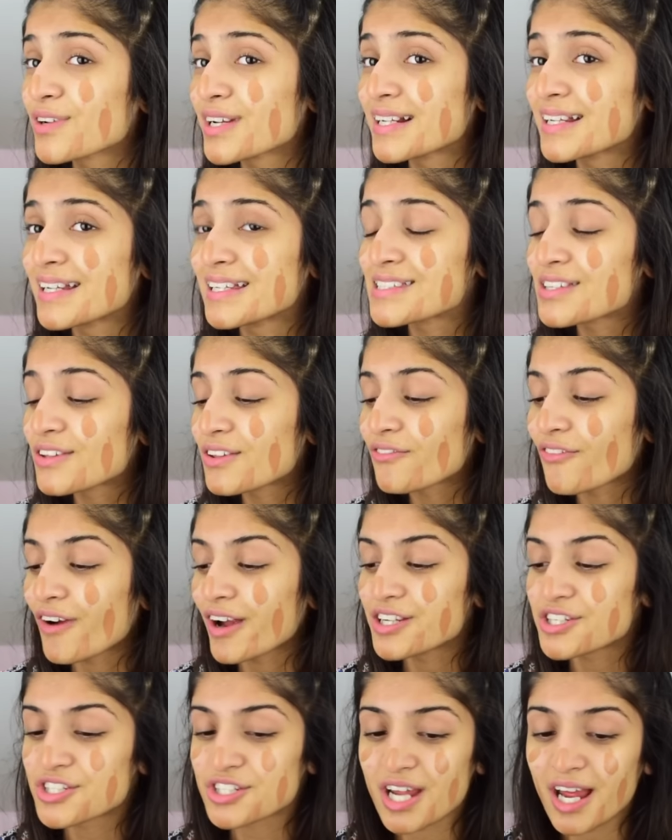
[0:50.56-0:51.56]
really isn't the
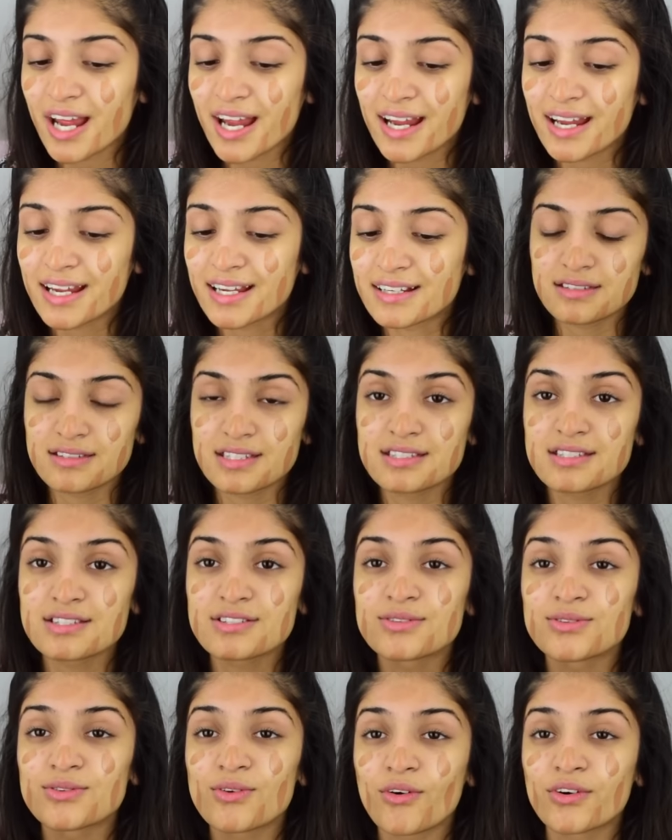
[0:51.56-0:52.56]
right shade. This
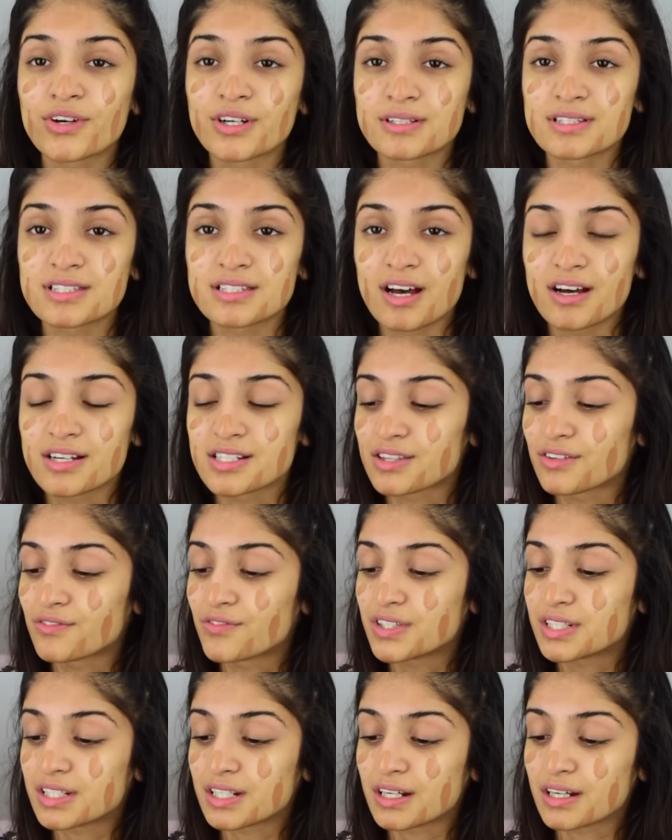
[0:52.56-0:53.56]
is not a good start to the
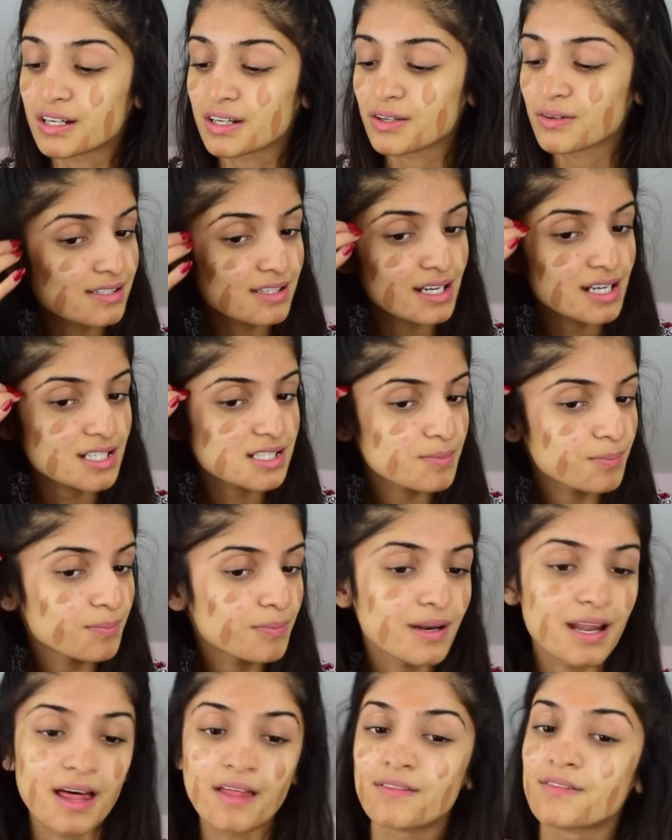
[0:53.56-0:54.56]
video. So let's
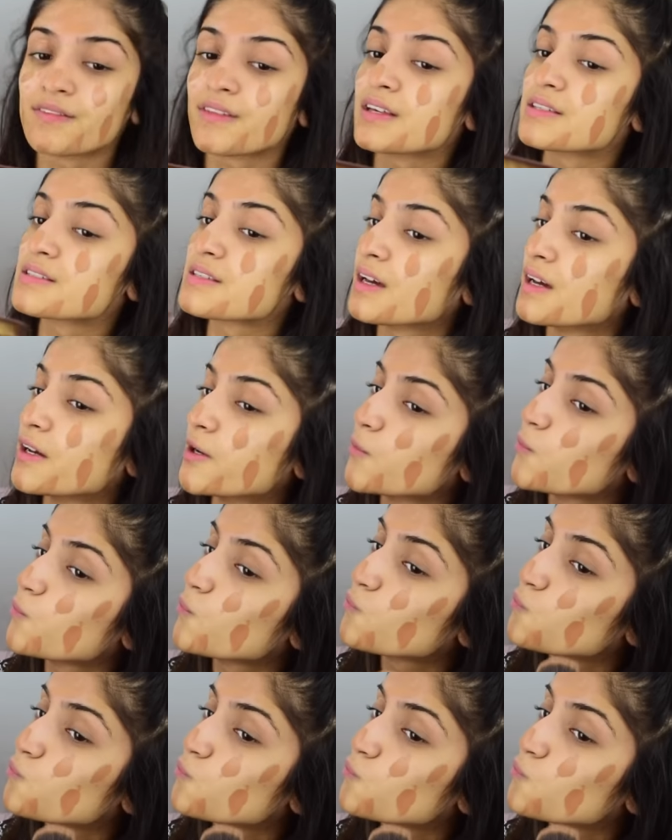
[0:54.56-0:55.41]
blend this in.